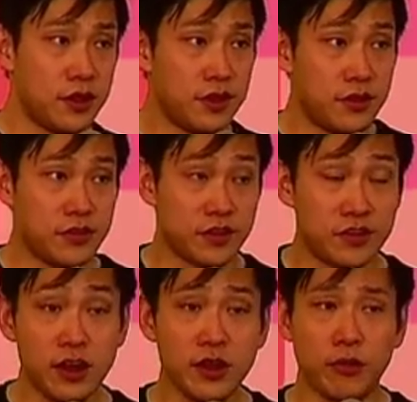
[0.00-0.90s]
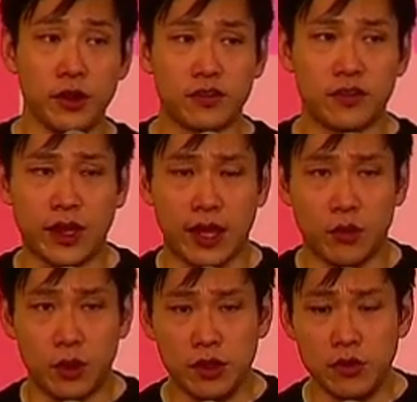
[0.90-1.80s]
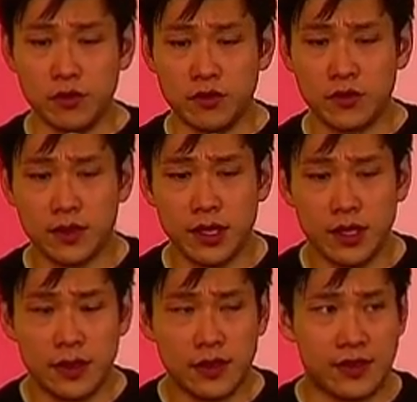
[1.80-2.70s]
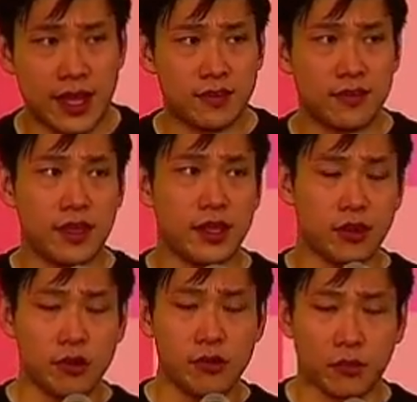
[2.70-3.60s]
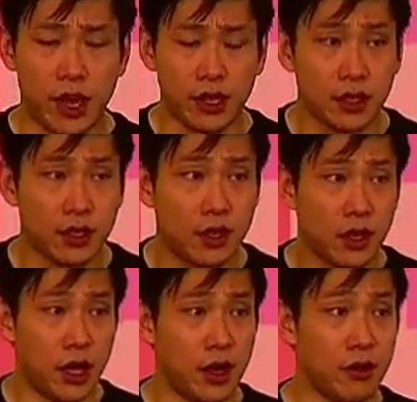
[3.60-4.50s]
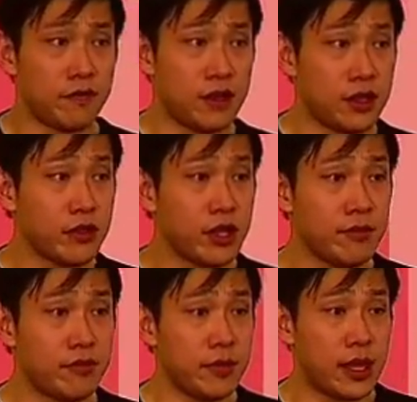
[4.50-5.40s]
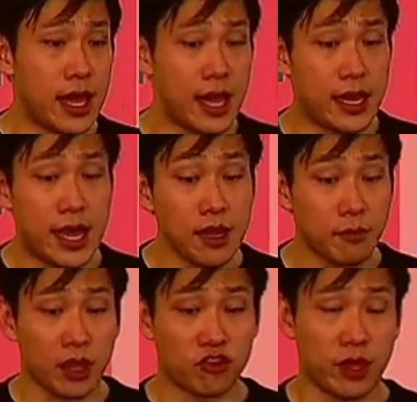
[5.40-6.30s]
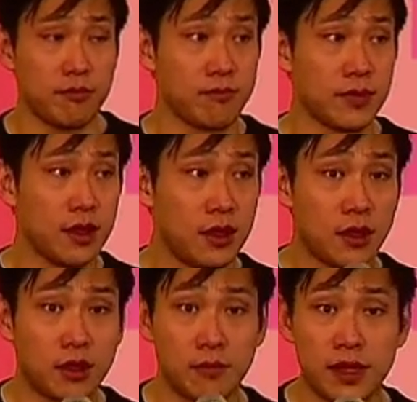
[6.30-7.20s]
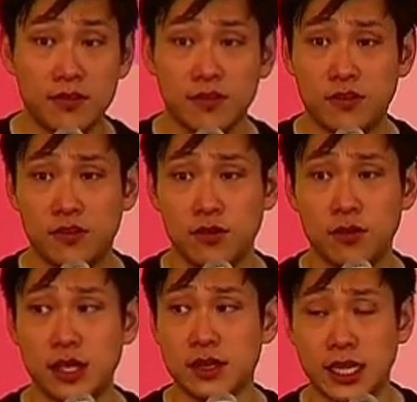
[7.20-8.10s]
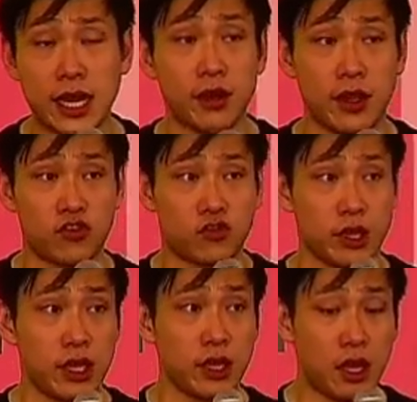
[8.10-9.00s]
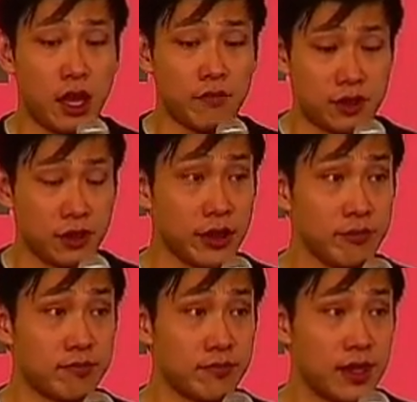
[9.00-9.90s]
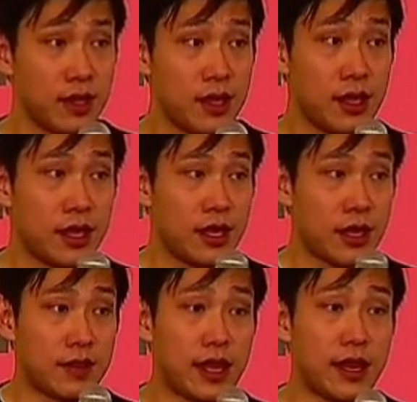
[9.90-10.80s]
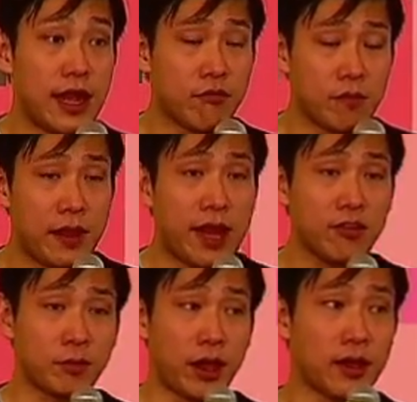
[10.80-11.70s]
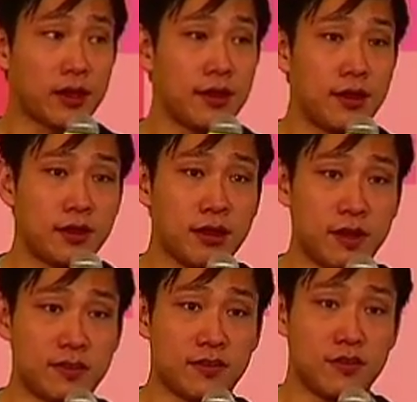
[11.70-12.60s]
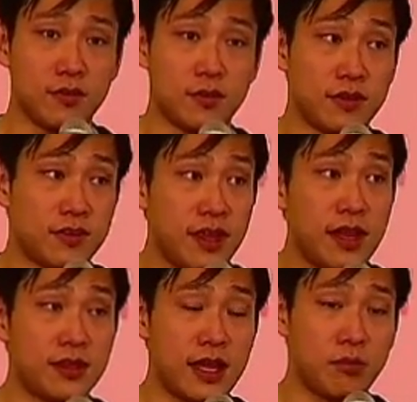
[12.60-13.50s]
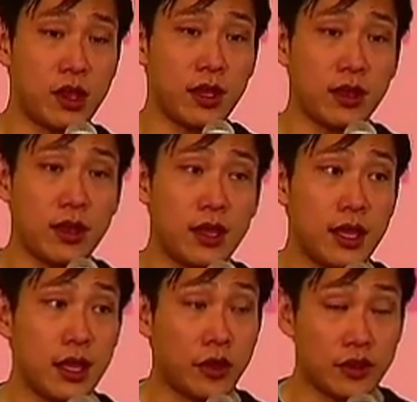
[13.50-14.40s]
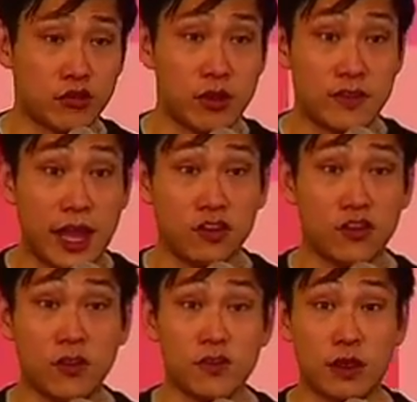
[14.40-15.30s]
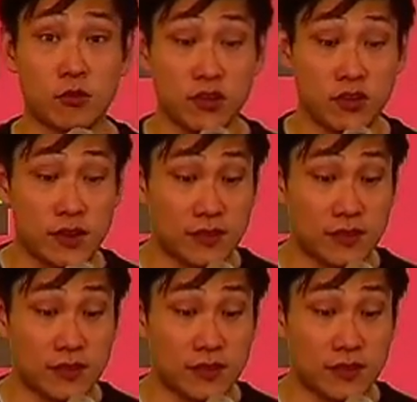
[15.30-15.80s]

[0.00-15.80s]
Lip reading: So the starting point that we use is that the current block of Ethereum and any blockchain commits to the entire history of Ethereum. And then every past block commits to the state at that block and all the transactions and receipts at